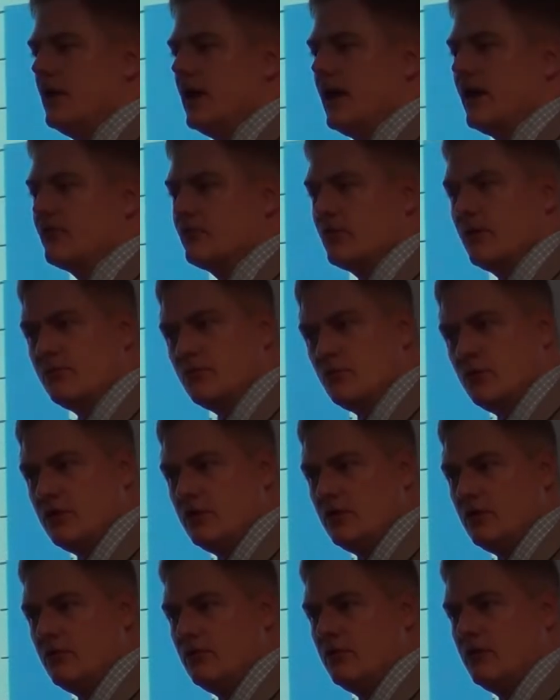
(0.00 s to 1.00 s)
except when
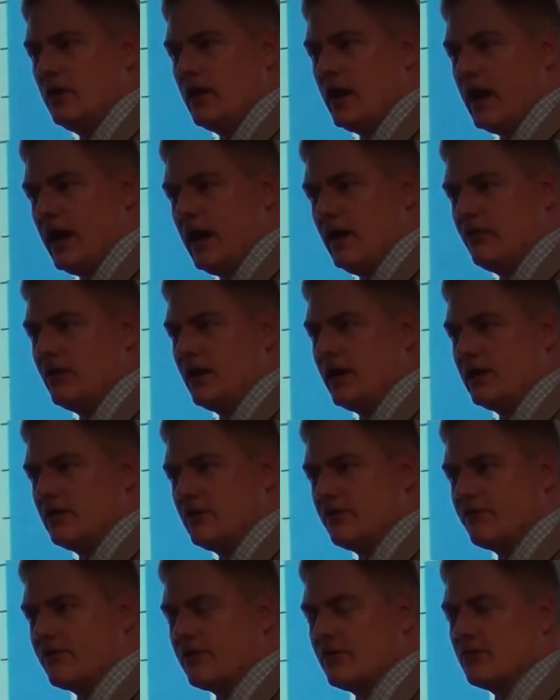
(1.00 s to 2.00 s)
you add that
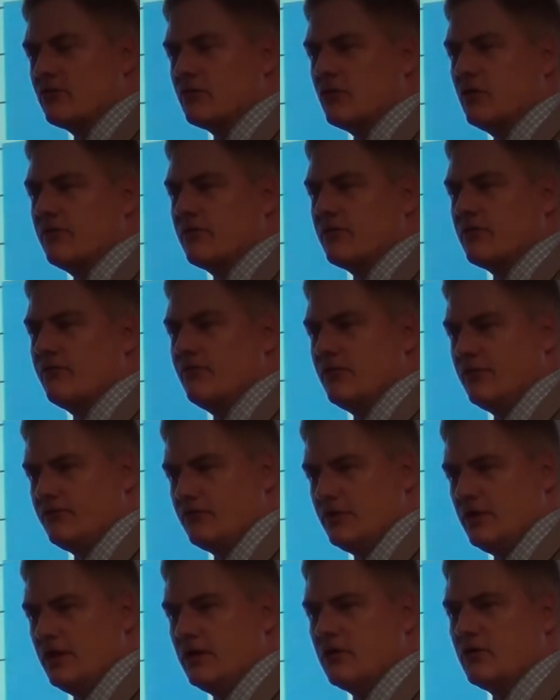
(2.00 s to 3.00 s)
difference over
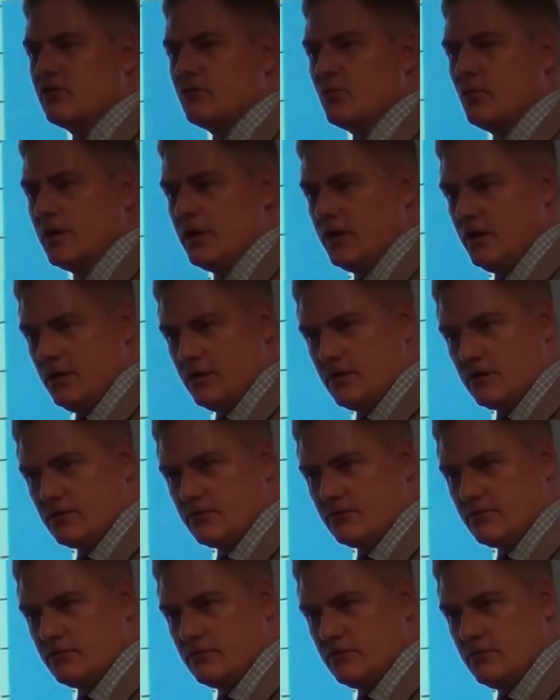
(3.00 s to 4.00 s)
15 or 20
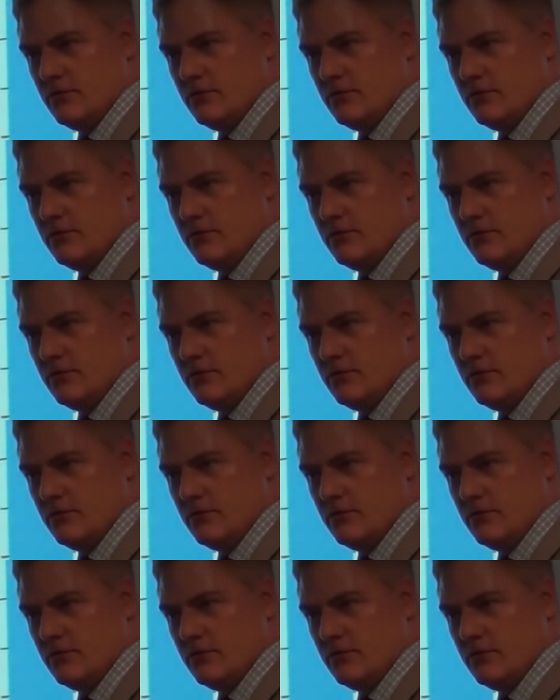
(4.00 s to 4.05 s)
years.